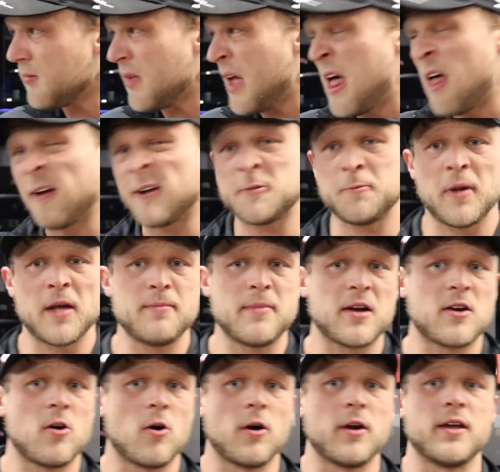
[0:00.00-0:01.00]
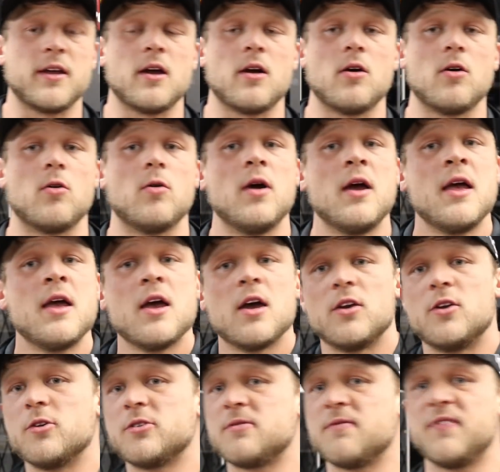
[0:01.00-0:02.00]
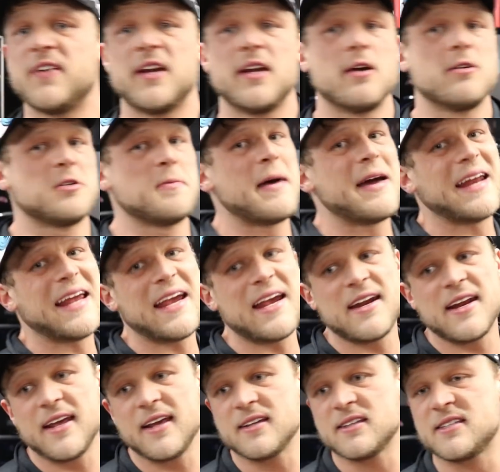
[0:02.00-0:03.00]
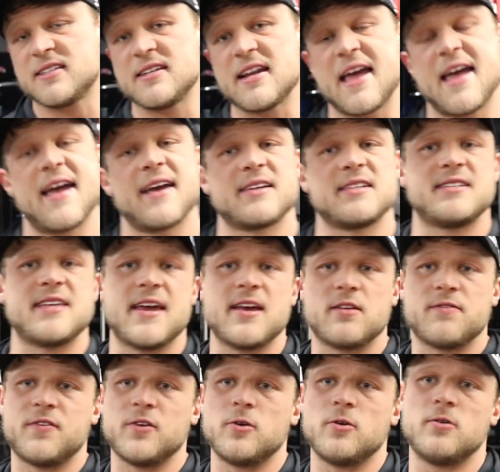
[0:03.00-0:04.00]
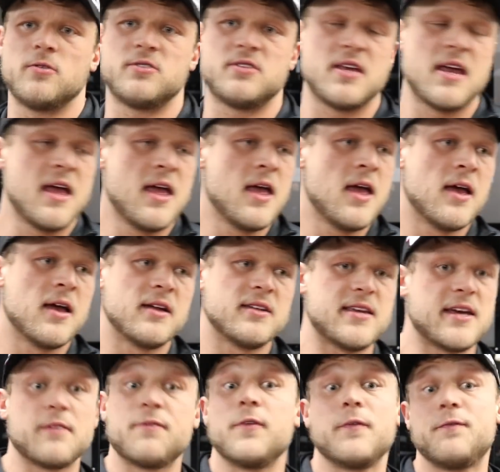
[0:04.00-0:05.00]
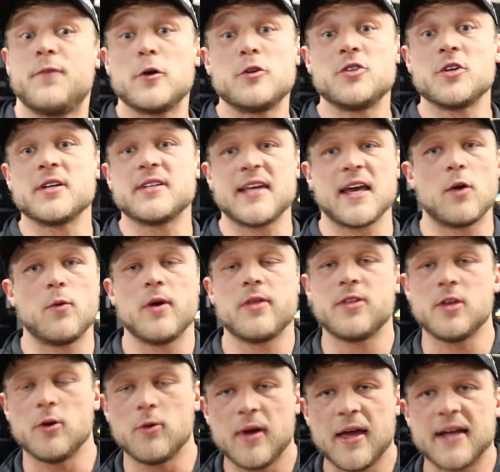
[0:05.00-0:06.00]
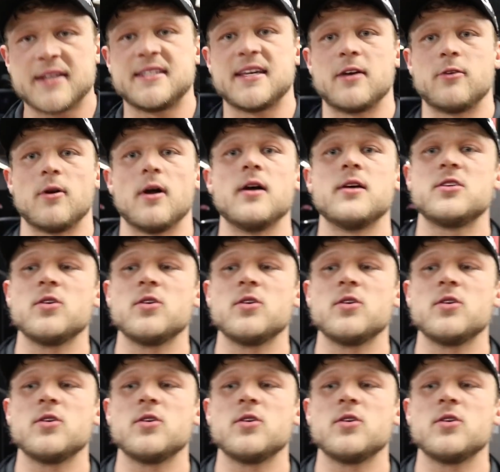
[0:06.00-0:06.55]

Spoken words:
I'll explain my cardio, do some videos about eating, snacks, take foods you can take with you, etc.